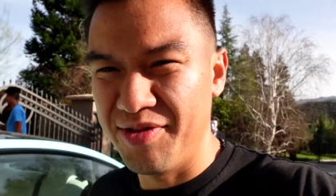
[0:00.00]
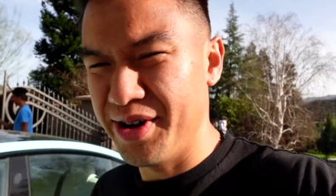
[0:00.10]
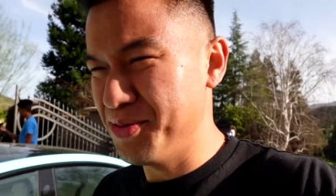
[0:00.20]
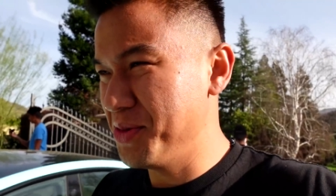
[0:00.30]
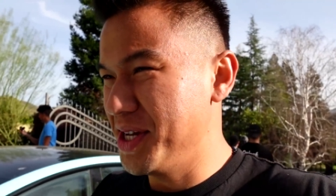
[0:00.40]

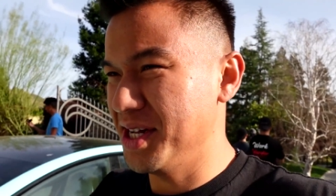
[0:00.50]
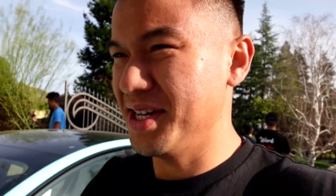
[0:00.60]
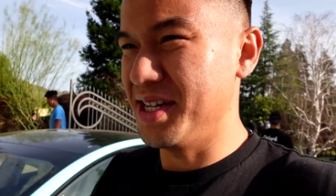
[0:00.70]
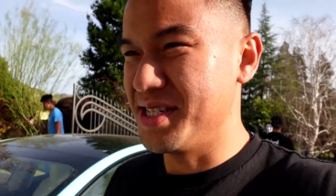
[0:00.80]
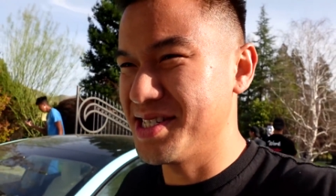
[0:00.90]
One
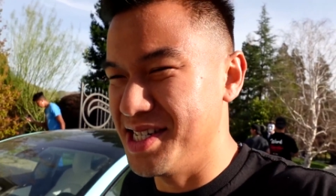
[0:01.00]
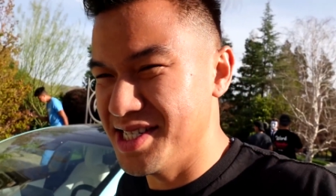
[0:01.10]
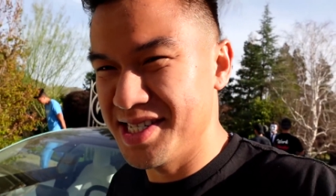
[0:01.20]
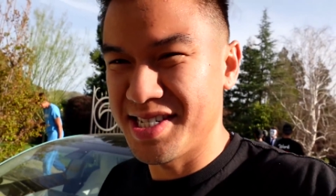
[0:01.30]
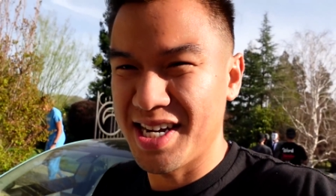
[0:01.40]
minute is
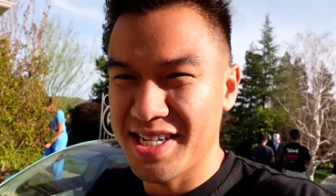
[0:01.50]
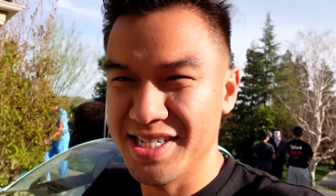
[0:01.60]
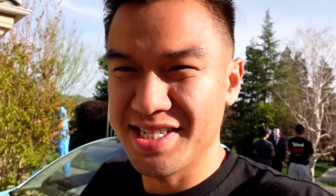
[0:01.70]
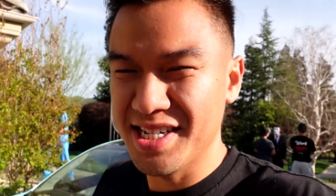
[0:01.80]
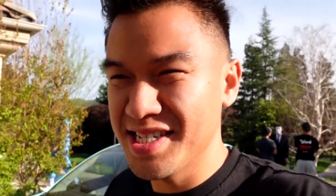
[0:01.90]
60
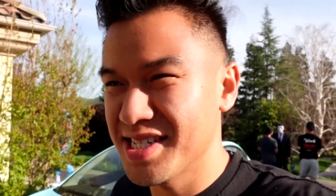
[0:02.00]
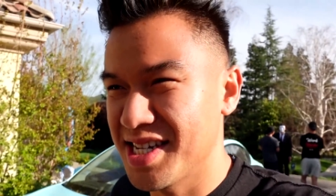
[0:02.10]
seconds, 60